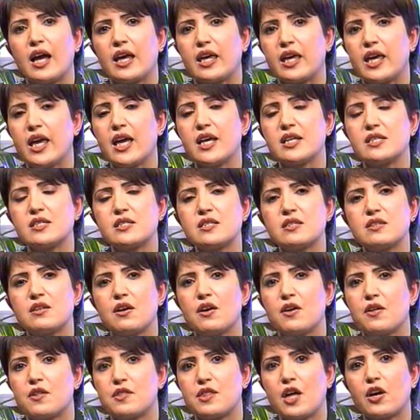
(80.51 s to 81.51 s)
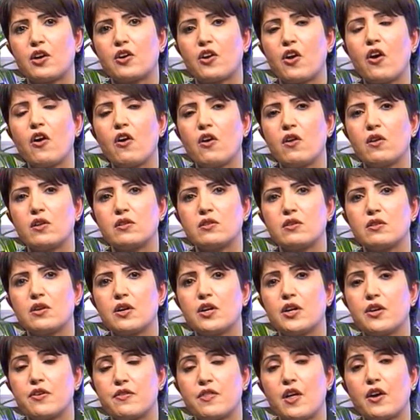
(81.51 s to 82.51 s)
against the
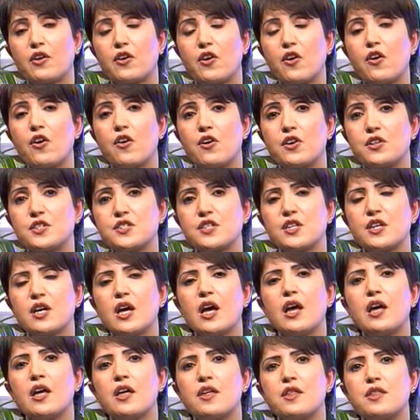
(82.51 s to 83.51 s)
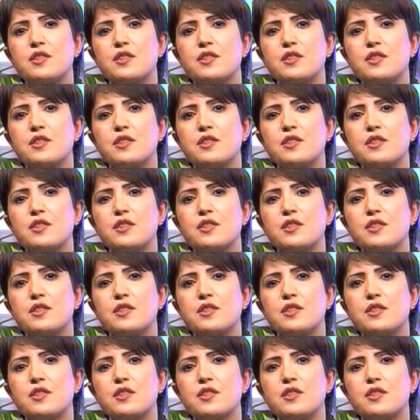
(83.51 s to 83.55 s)
Kurds.